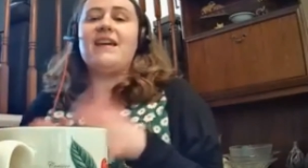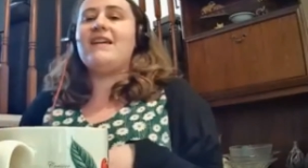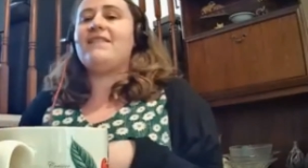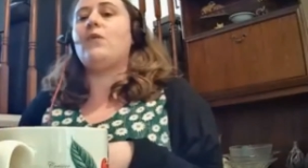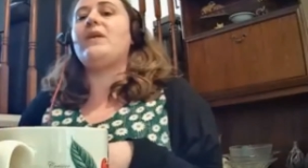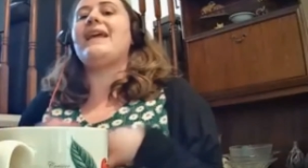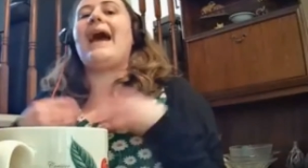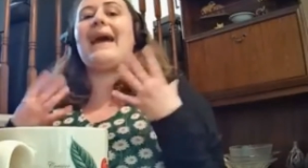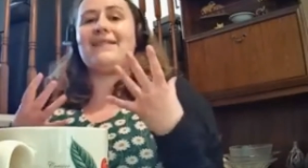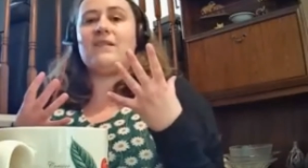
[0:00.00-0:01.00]
that we
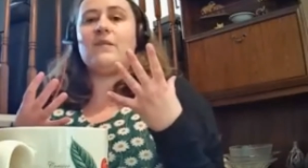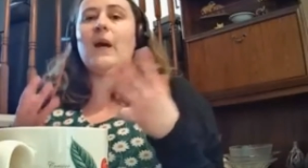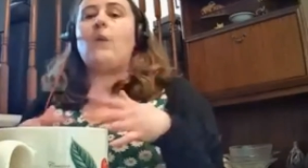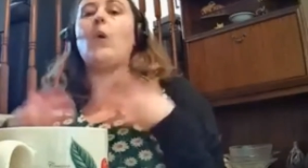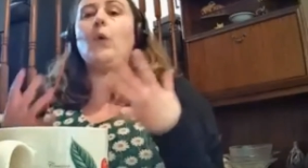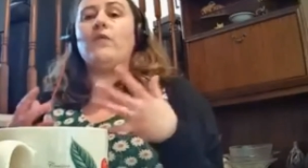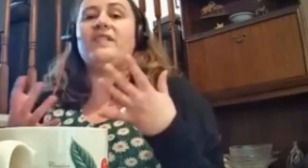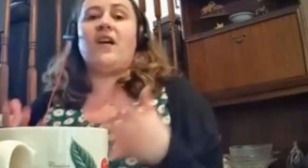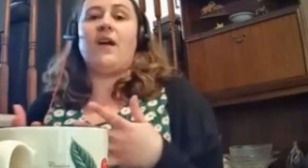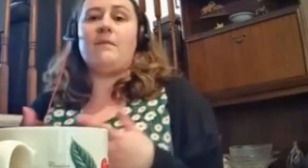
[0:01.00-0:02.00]
get asked about all the
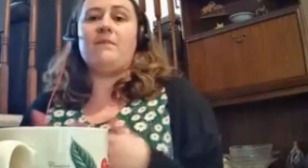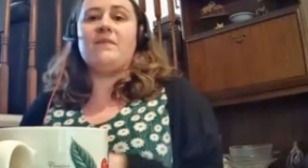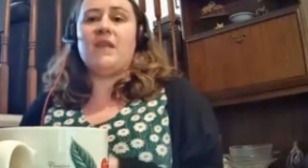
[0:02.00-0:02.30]
time